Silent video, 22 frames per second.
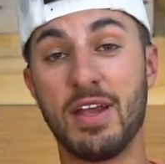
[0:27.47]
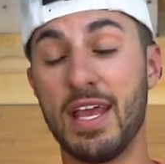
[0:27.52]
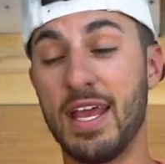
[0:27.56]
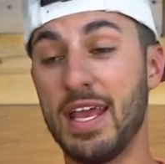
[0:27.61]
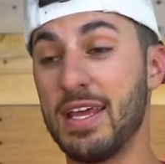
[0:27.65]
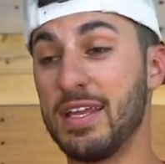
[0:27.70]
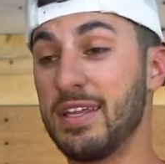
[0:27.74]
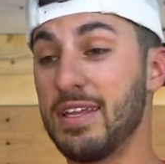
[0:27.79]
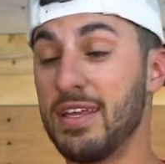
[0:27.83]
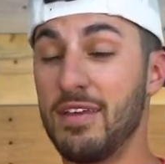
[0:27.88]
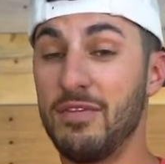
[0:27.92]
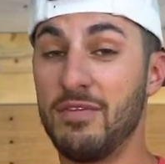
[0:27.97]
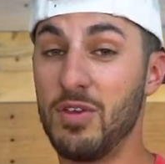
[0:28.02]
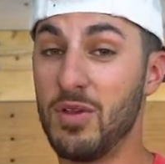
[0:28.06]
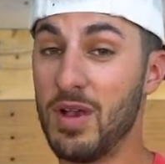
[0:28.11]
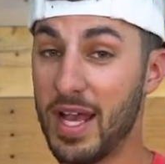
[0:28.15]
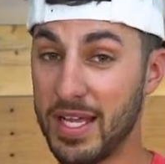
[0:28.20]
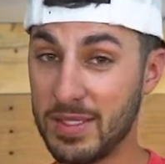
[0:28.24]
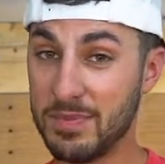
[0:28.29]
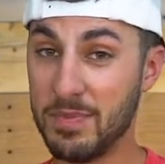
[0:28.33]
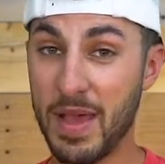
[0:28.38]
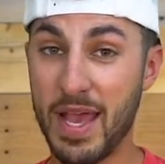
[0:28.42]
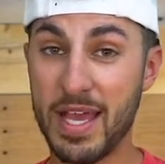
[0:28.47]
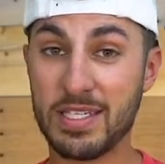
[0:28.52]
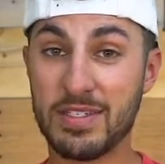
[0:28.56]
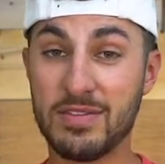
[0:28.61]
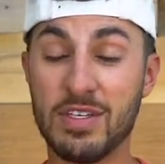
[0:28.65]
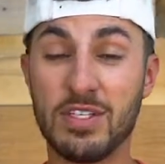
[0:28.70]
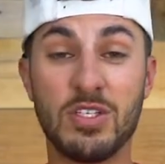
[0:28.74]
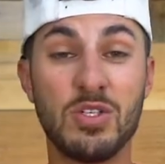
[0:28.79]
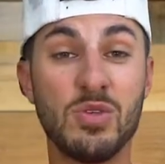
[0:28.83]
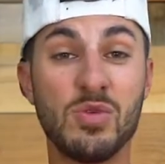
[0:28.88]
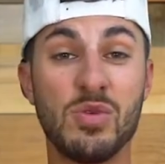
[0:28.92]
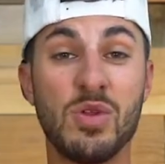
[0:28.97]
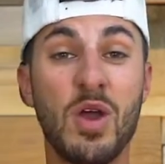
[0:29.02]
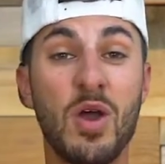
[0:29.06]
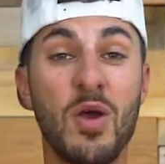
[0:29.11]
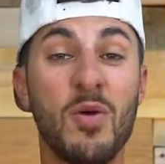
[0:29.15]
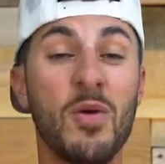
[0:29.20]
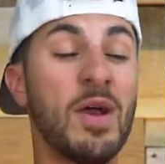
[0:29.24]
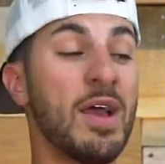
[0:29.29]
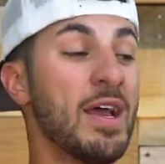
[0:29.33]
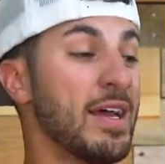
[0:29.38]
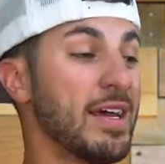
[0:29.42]
and if you guys bass fish, you
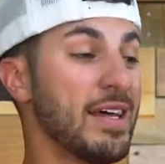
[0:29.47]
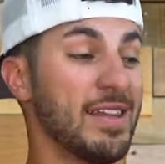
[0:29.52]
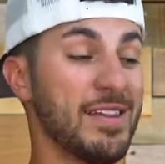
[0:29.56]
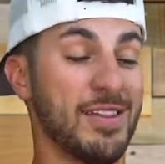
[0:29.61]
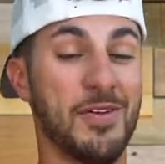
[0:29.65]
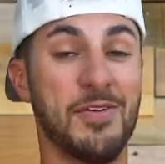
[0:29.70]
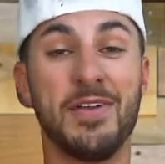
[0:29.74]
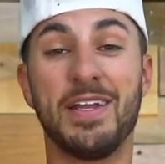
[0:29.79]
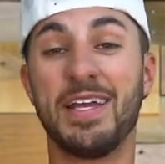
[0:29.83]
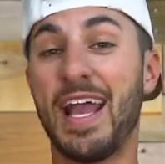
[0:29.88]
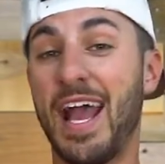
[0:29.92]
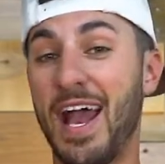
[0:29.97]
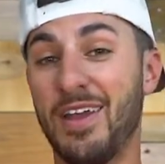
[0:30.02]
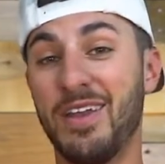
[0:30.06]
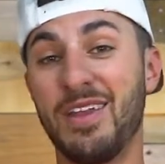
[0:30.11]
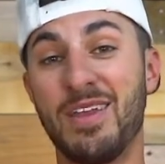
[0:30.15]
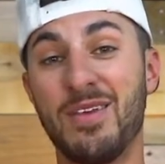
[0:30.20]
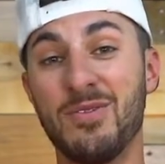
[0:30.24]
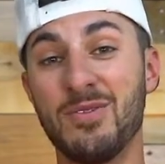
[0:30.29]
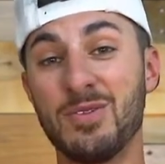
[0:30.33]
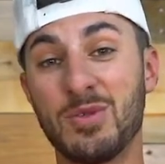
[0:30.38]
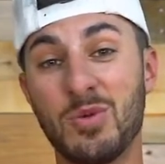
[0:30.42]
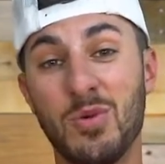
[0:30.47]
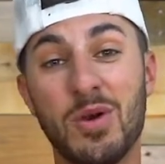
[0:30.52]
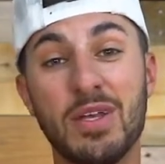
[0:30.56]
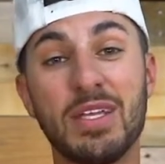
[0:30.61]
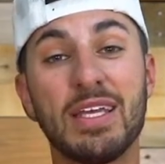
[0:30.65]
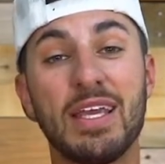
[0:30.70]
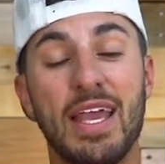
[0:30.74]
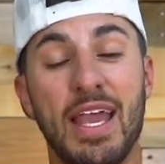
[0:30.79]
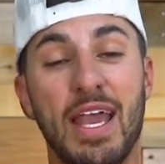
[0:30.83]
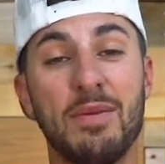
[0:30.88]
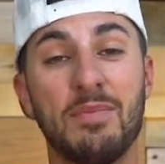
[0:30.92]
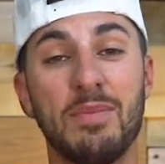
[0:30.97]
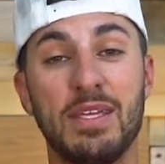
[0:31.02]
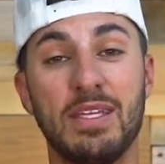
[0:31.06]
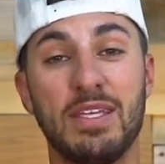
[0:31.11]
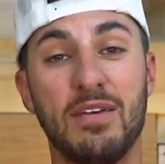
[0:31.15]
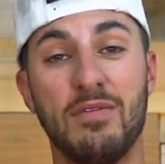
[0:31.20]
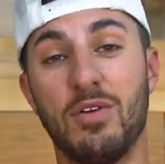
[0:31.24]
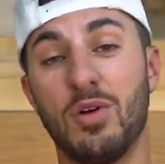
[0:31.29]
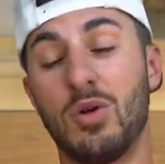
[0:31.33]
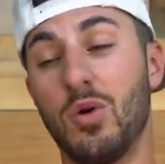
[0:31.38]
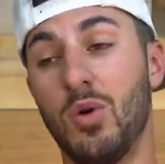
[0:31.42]
know learning how to use one can be
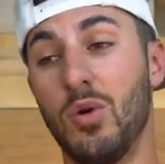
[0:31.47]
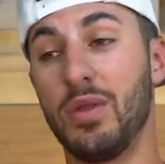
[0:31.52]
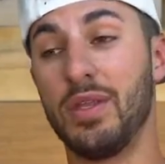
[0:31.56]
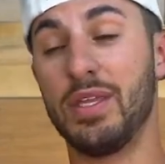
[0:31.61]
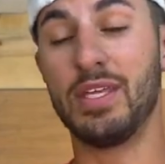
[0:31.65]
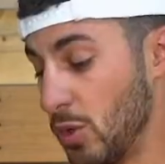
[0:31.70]
difficult.